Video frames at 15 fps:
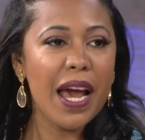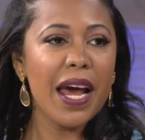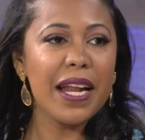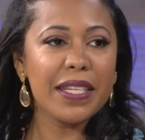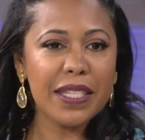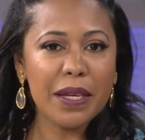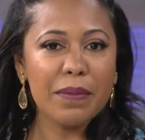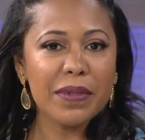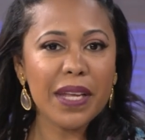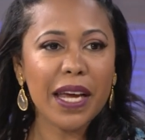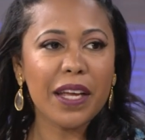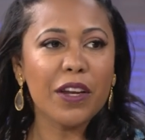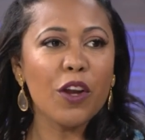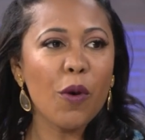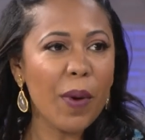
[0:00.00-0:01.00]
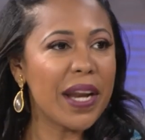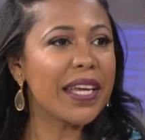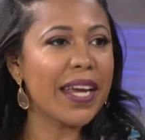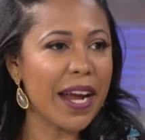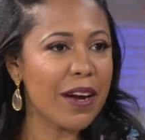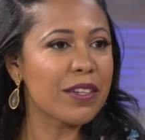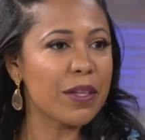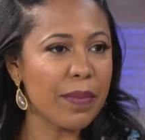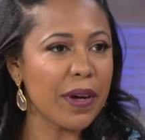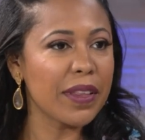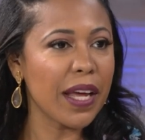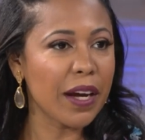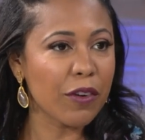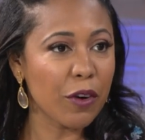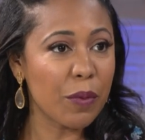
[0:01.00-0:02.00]
and it seems like nobody cares
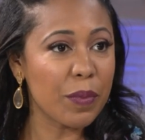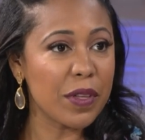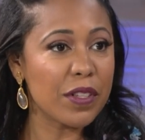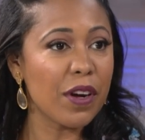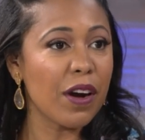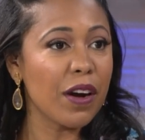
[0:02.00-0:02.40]
about that group. These are